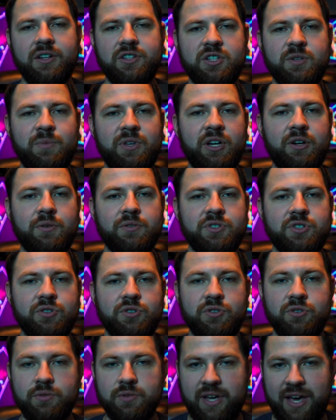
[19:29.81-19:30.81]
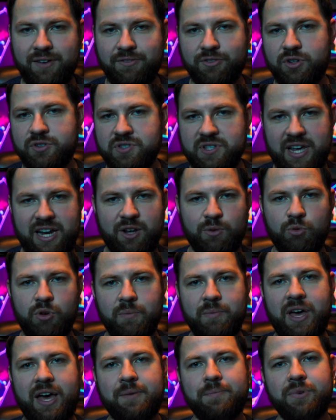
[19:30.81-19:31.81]
to be able to have your static
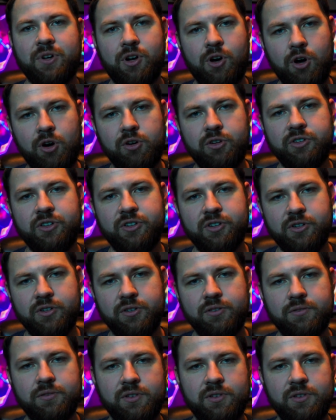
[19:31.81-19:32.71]
web app call your